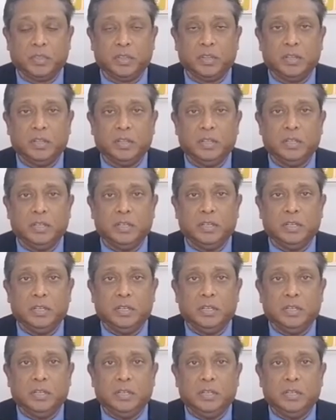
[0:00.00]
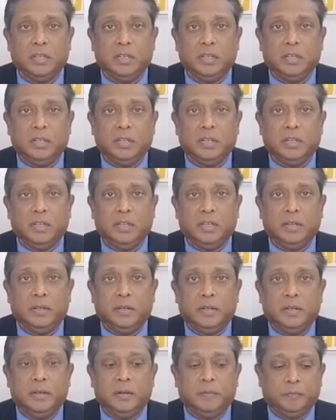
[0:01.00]

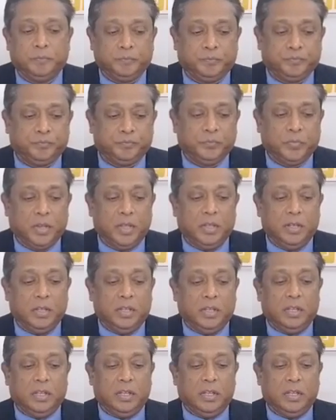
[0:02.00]
[no speech]